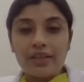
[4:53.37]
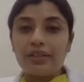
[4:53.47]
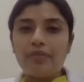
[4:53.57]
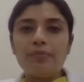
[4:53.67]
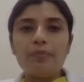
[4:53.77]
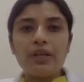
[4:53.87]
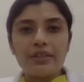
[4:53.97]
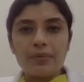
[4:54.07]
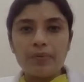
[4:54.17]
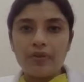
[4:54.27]
there are
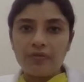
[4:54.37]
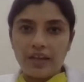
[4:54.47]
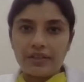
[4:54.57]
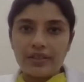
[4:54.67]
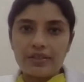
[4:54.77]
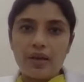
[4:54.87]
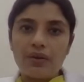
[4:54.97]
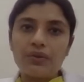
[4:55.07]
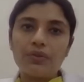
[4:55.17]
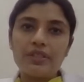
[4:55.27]
multiple factors how
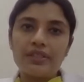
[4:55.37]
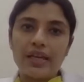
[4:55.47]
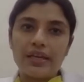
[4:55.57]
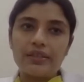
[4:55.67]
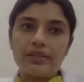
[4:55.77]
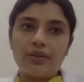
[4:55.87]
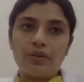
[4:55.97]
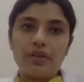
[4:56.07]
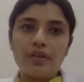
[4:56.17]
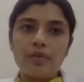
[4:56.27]
you decide
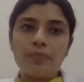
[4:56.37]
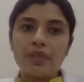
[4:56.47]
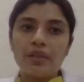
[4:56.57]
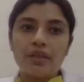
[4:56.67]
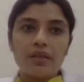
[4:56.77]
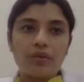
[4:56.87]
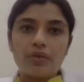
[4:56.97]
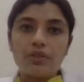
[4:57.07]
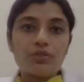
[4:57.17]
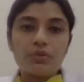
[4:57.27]
on
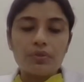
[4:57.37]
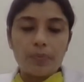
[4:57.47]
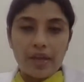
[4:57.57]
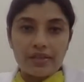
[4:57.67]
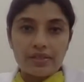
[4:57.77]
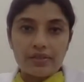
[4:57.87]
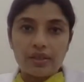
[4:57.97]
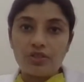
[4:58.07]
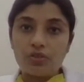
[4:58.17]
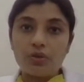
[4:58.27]
a toothpaste.
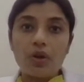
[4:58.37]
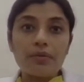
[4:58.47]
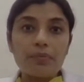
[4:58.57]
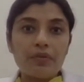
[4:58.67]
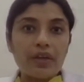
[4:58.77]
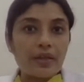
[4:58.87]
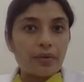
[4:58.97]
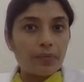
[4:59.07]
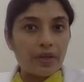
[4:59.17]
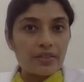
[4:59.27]
It should not be very
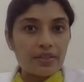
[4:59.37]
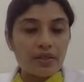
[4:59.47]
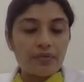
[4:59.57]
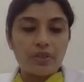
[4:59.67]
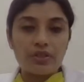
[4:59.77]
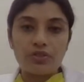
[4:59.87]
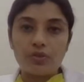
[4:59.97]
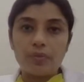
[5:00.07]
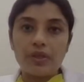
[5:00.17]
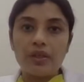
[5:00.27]
abrasive. It
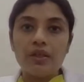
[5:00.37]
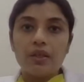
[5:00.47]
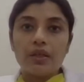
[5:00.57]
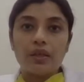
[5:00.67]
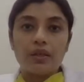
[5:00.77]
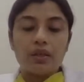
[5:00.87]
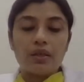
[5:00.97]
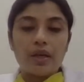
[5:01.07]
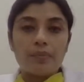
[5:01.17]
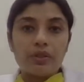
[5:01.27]
should be
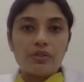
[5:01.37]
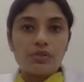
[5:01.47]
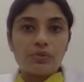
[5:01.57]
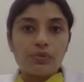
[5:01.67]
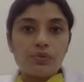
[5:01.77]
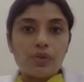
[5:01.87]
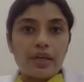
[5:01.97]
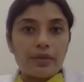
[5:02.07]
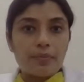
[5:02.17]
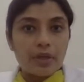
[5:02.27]
able to
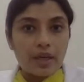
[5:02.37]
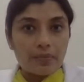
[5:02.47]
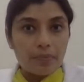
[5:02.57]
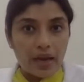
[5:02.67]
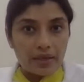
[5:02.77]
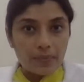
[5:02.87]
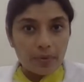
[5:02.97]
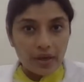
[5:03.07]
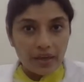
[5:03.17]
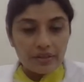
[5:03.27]
eliminate bad
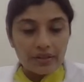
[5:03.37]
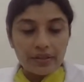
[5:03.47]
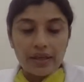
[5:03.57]
breath,